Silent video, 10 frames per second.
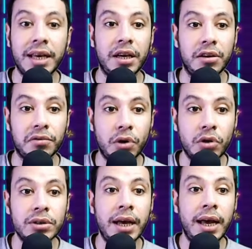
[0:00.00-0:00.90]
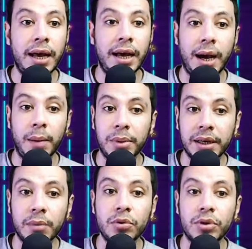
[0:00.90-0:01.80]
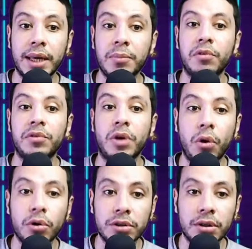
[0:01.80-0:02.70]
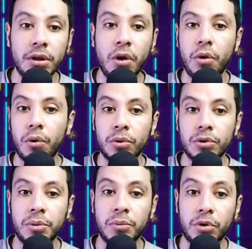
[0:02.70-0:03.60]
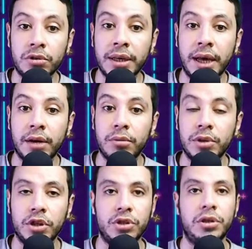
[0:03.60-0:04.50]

if not applicable, name of the hotel or temporary accommodation.